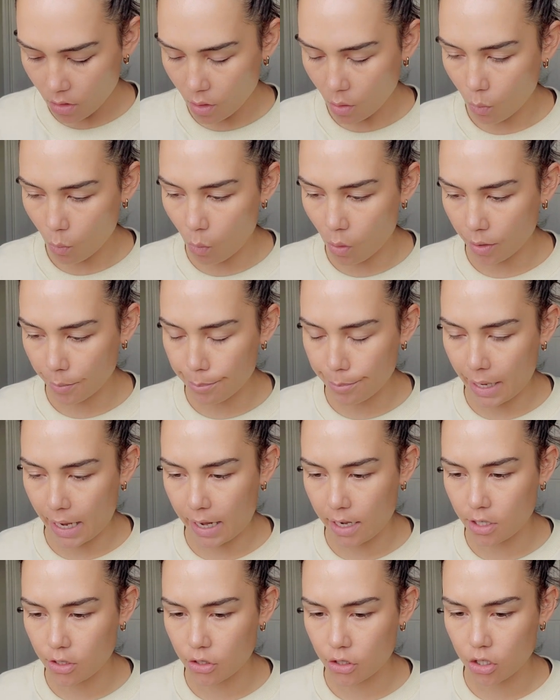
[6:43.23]
warm
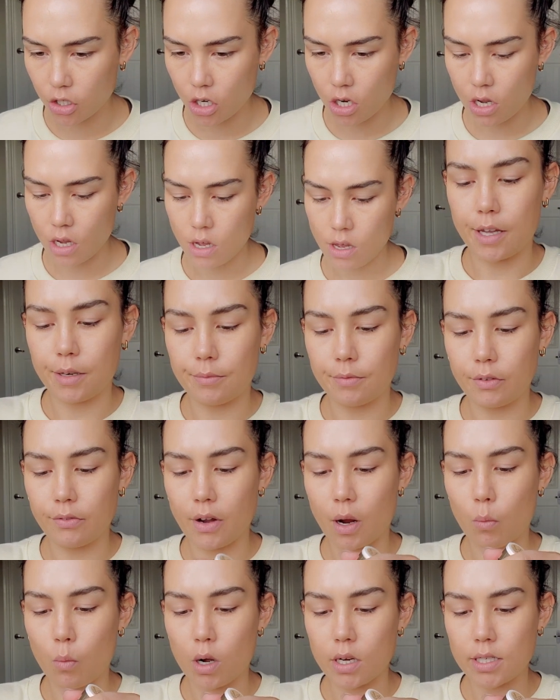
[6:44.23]
beige. And if
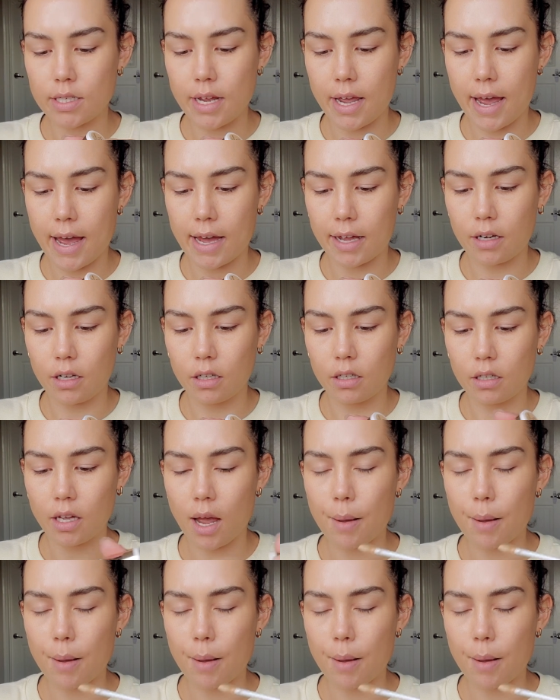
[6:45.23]
I want to add,